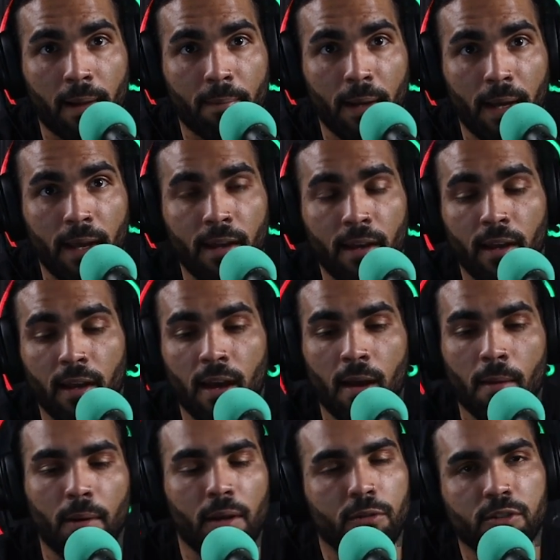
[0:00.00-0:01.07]
pay,
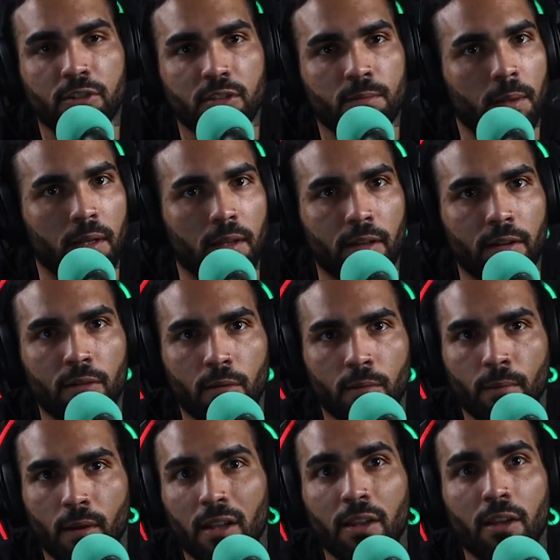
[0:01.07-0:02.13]
but it would just be a little
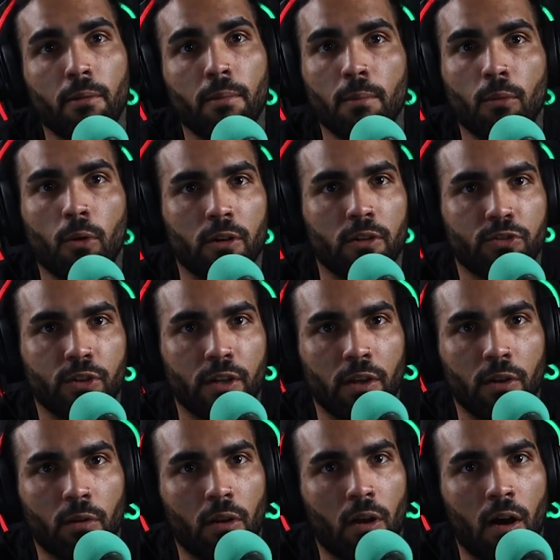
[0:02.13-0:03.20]
bit more to string
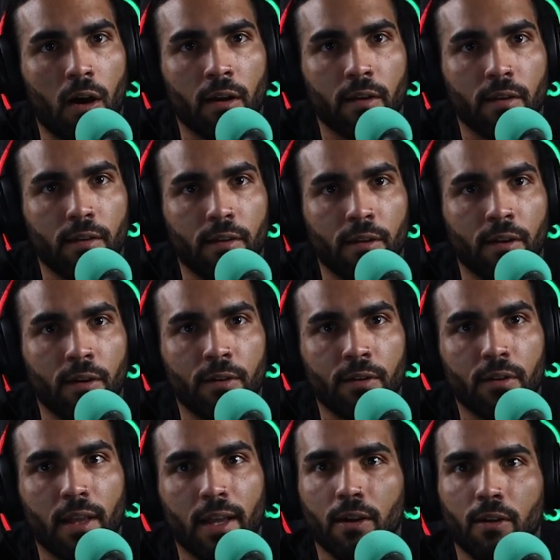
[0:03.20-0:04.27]
you along, and
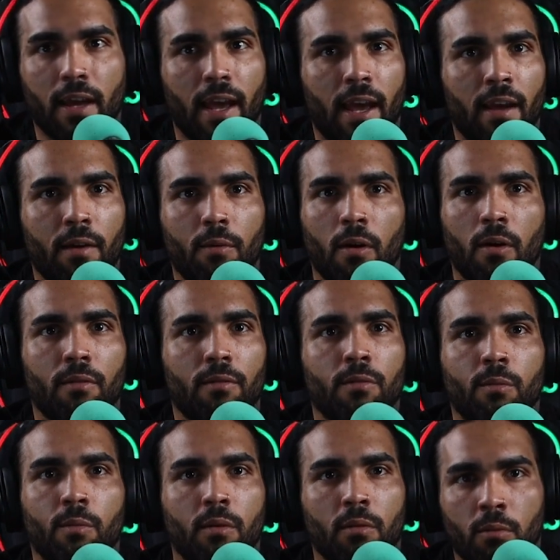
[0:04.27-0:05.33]
you're like, okay, well,
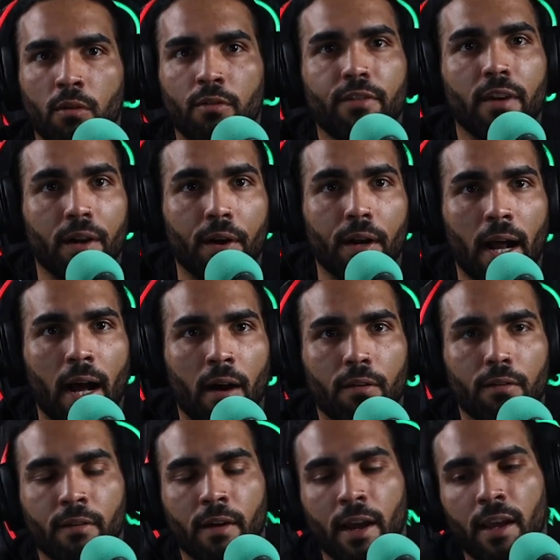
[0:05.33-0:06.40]
we'll figure it out.
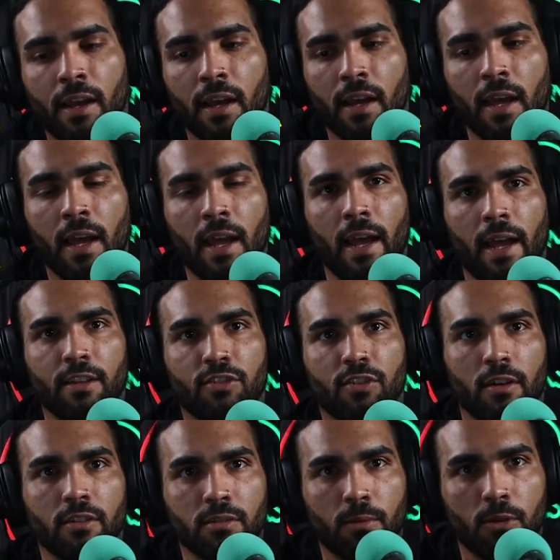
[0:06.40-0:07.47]
Right. And so I
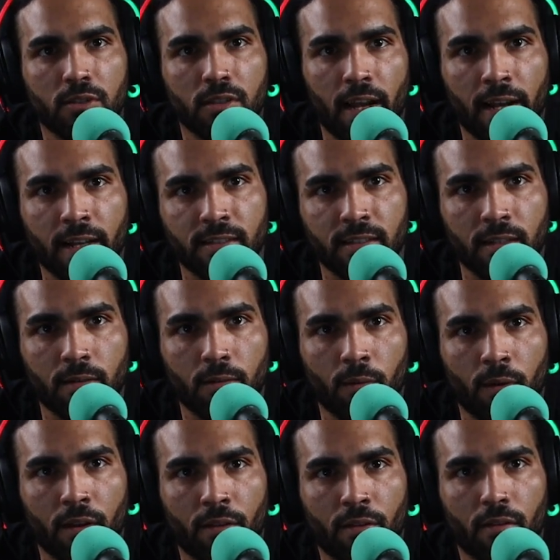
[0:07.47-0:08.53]
was supposed to exit
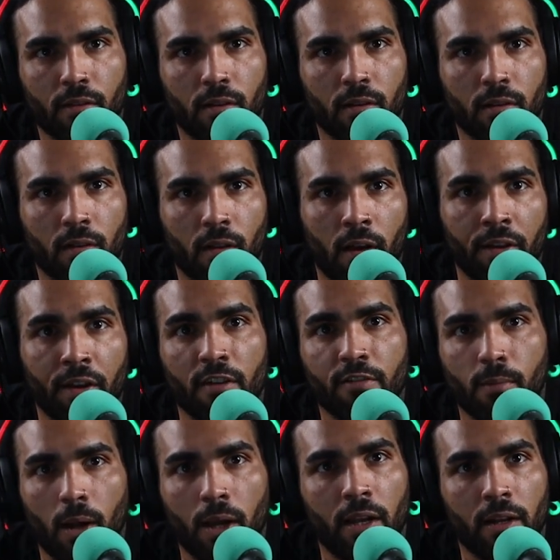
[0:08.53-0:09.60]
with enough
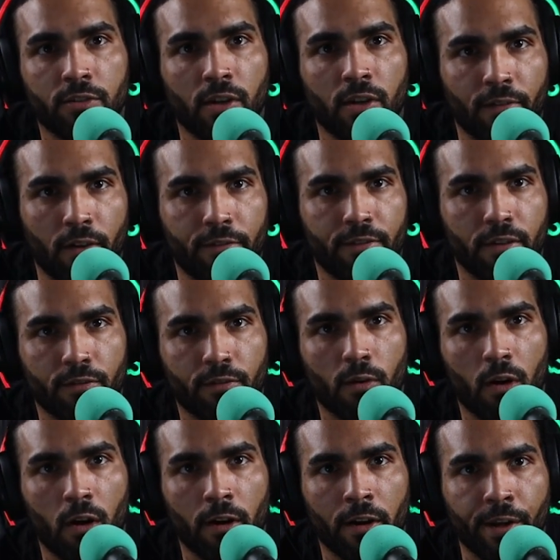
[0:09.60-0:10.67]
money to drive off in a
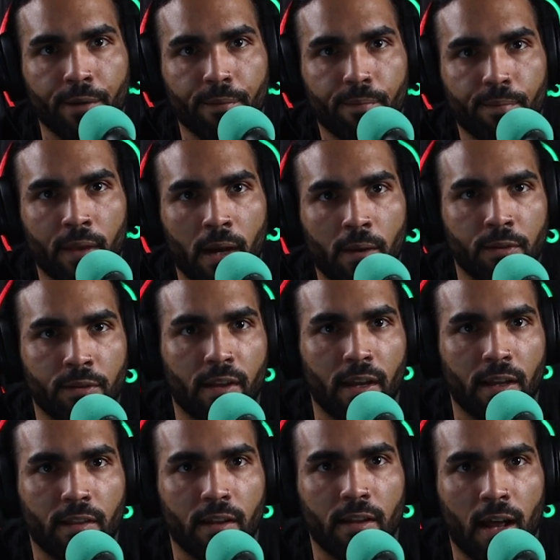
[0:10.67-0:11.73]
Ferrari. That was
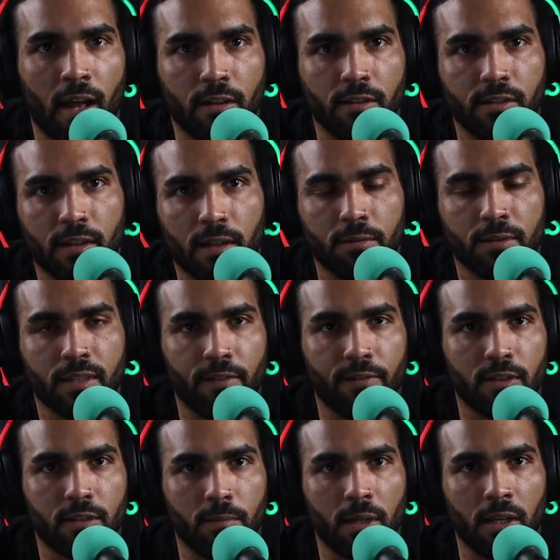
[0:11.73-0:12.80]
like the analogy that was given
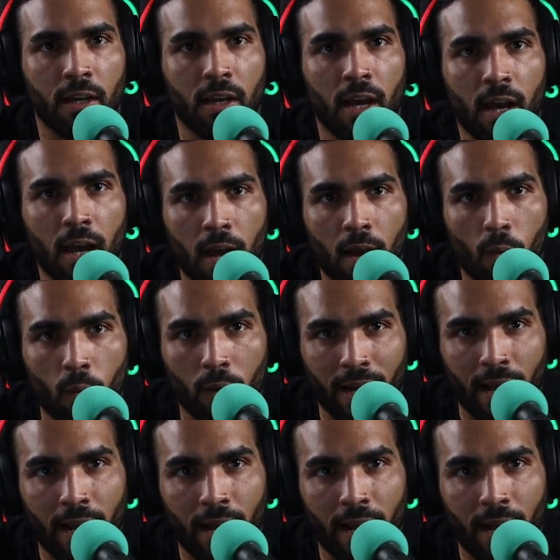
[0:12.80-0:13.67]
to me. When I